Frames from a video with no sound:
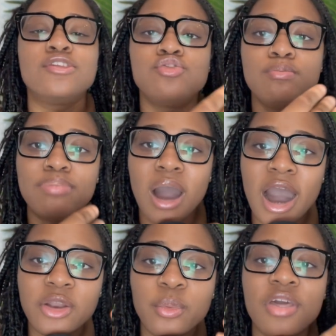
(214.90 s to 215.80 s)
to
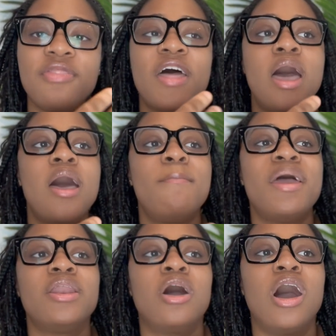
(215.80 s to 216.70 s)
bond with them
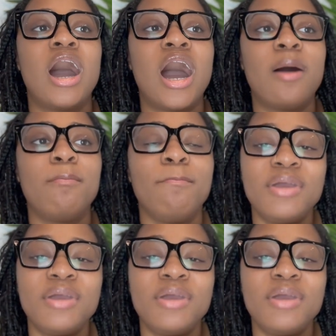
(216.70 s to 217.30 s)
and um,